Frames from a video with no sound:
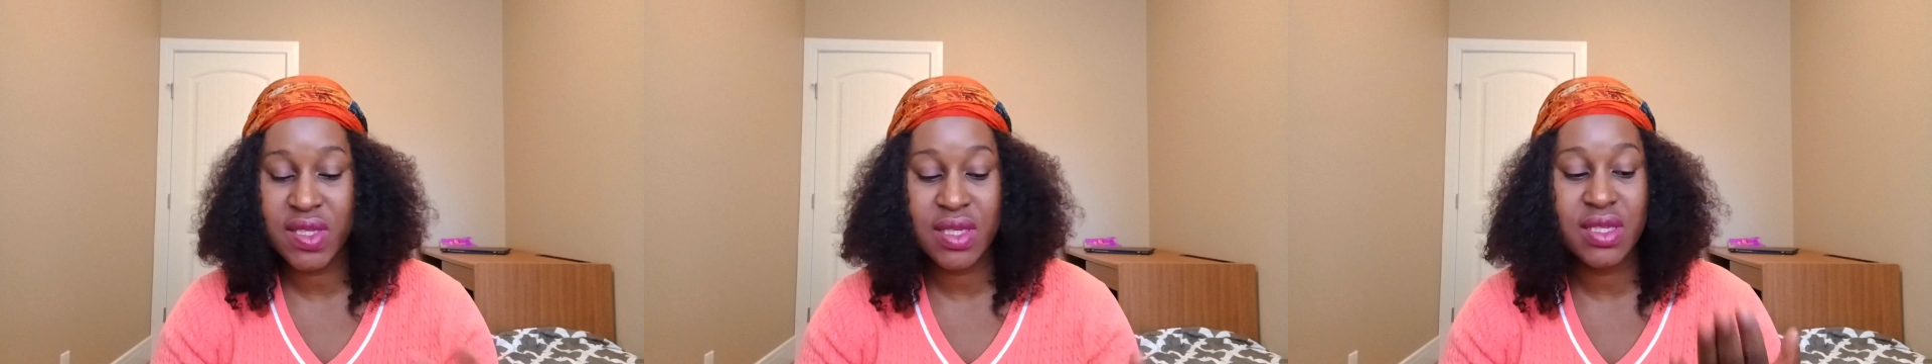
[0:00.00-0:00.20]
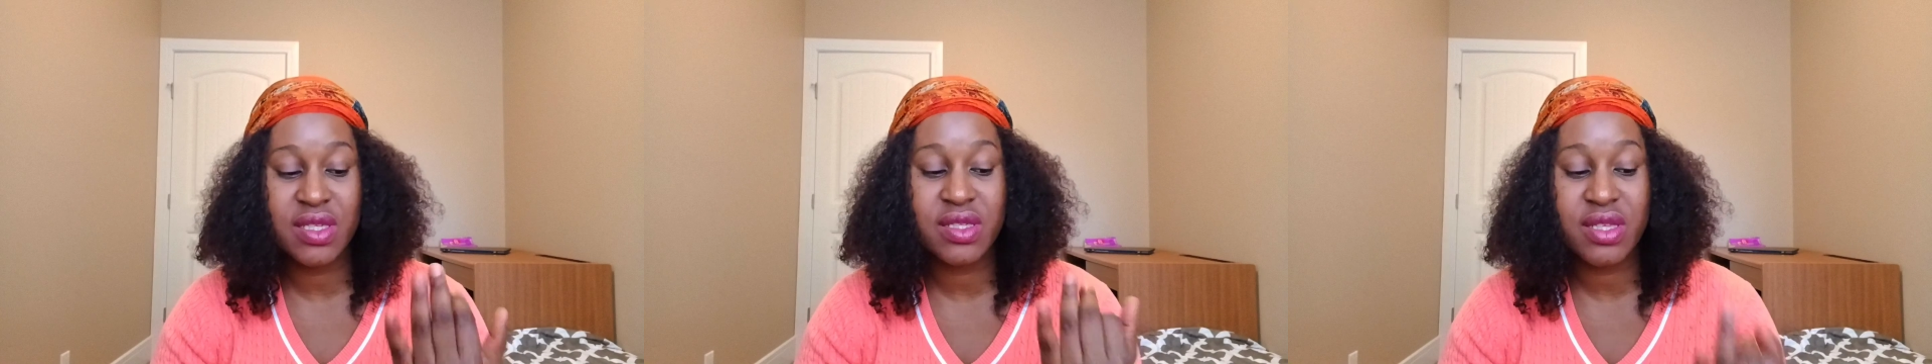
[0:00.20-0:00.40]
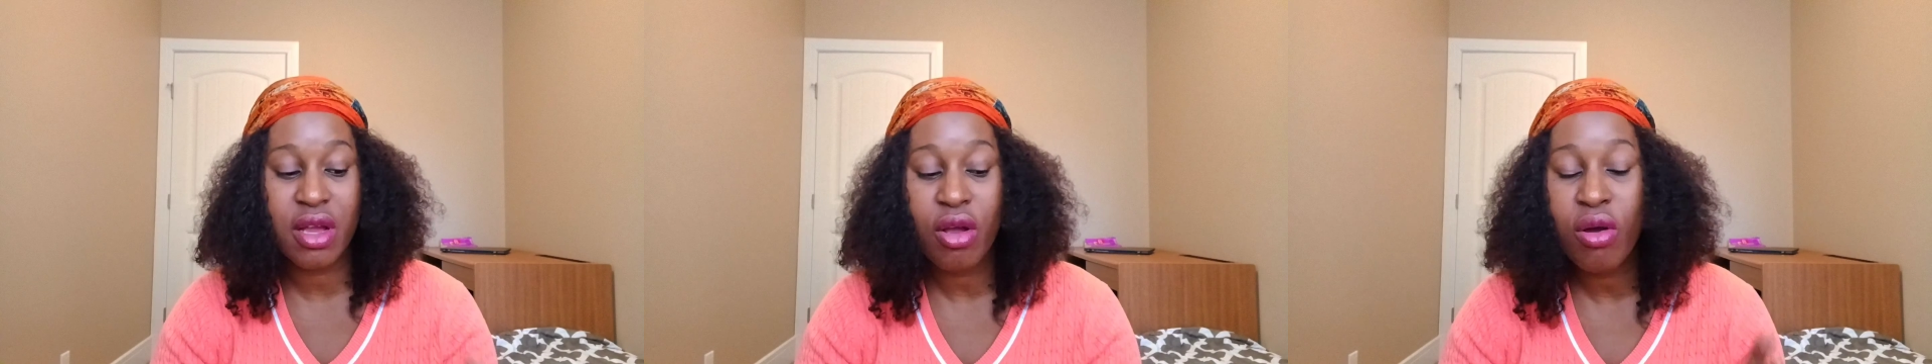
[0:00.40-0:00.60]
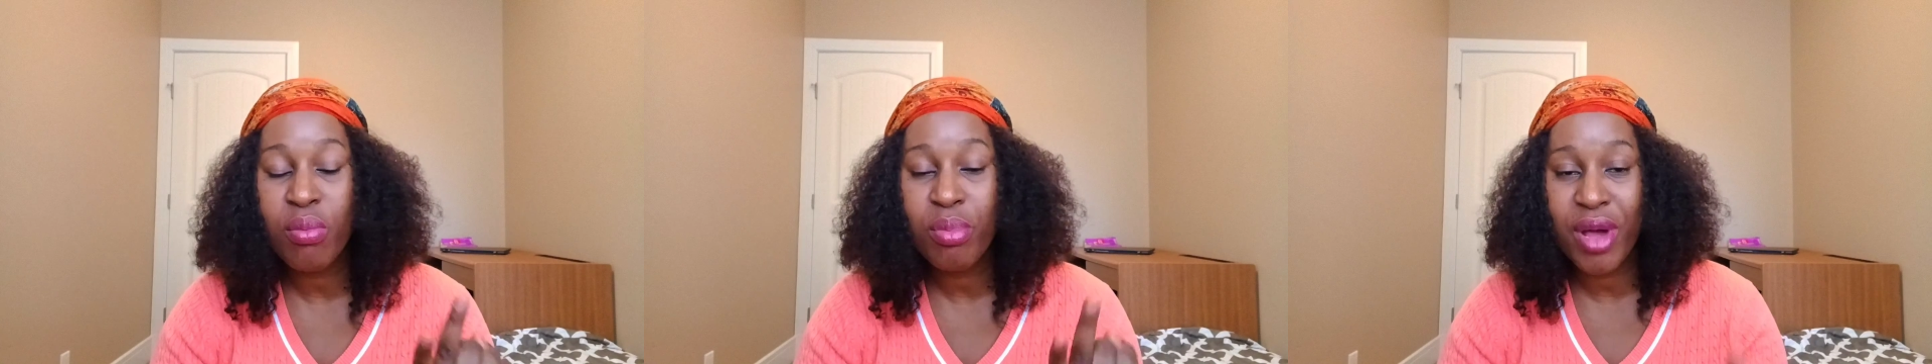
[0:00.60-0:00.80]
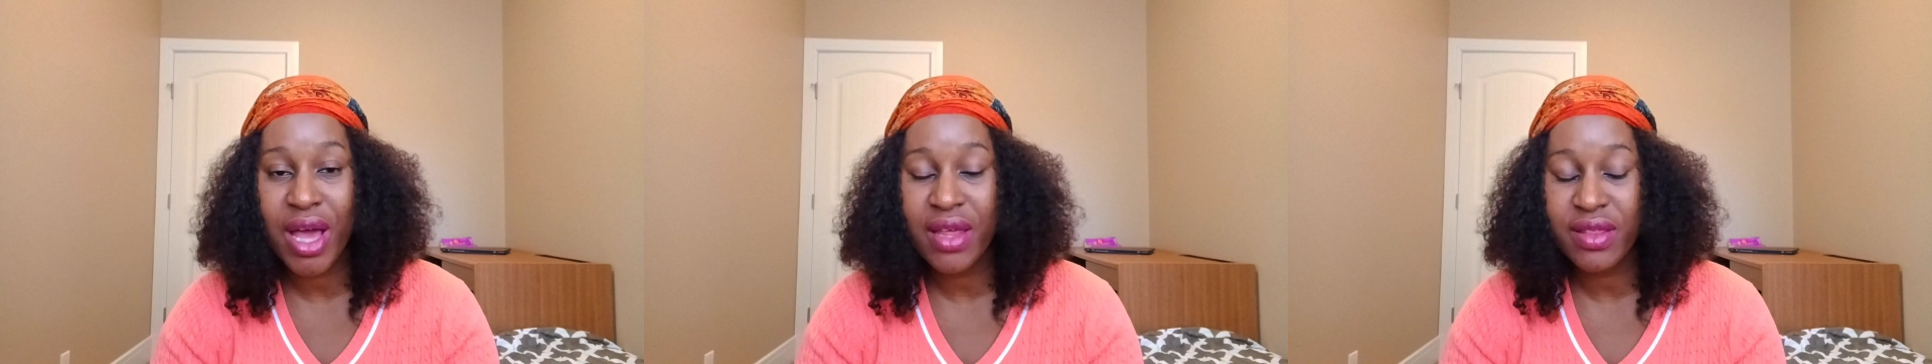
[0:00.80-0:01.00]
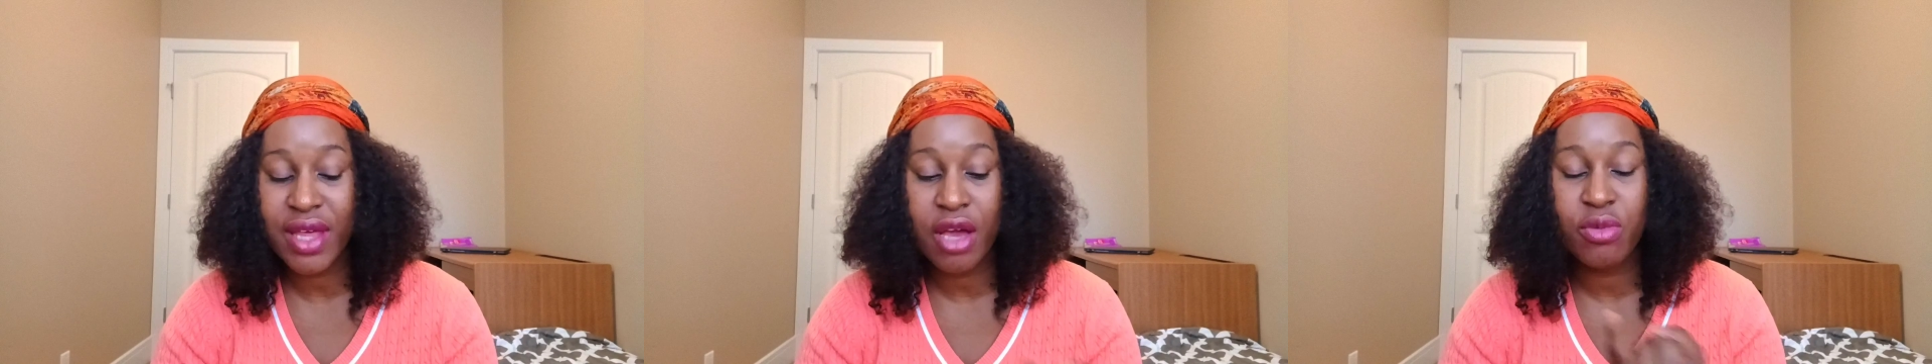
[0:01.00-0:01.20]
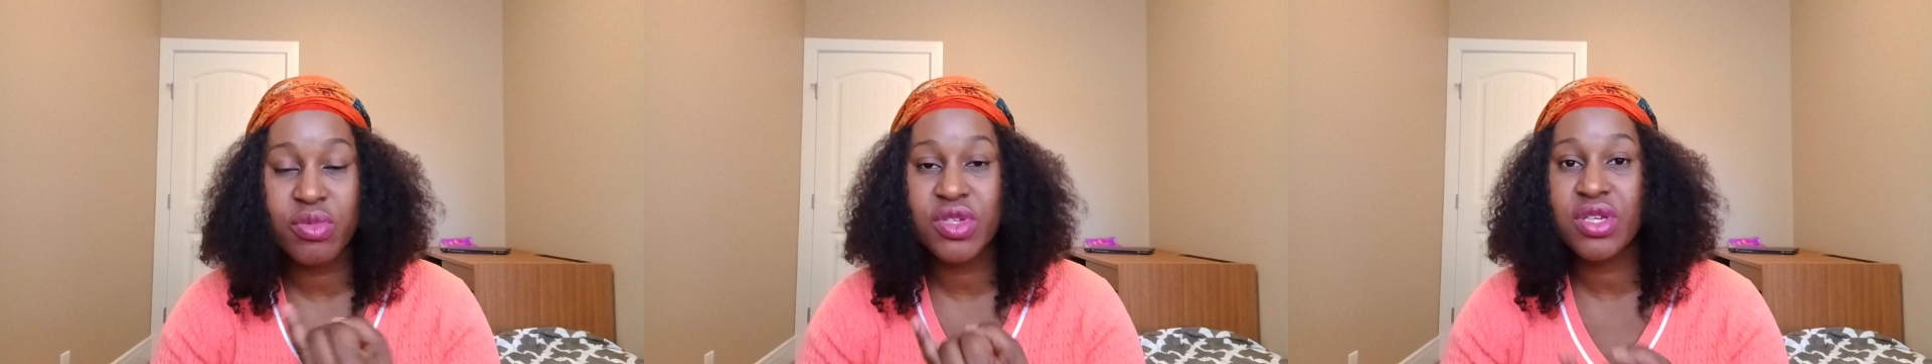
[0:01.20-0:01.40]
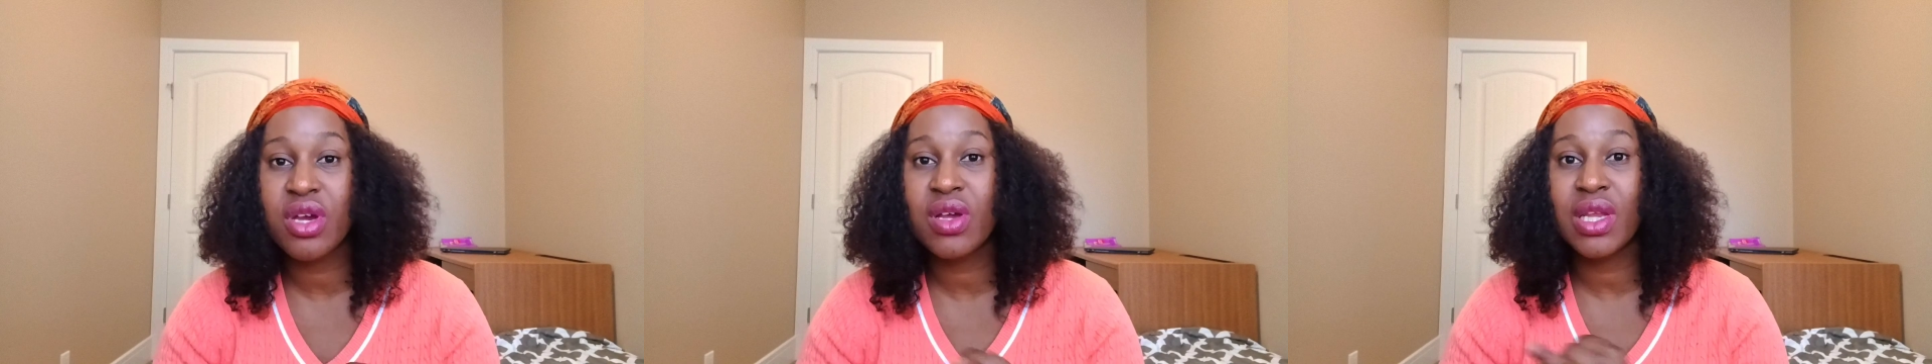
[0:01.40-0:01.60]
In the second part, I'll
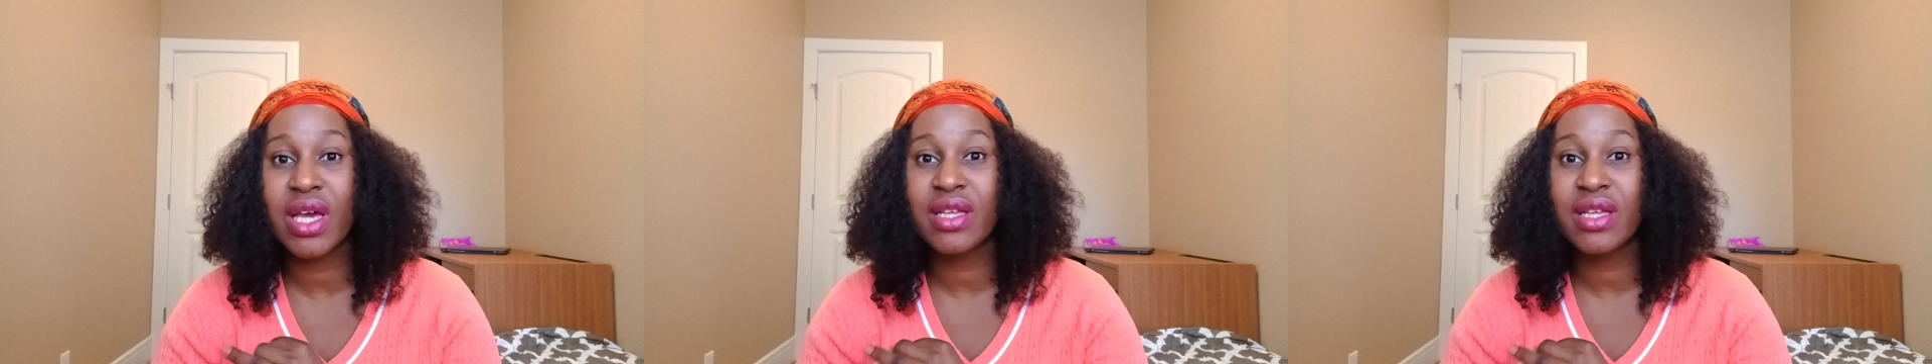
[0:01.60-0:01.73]
be sharing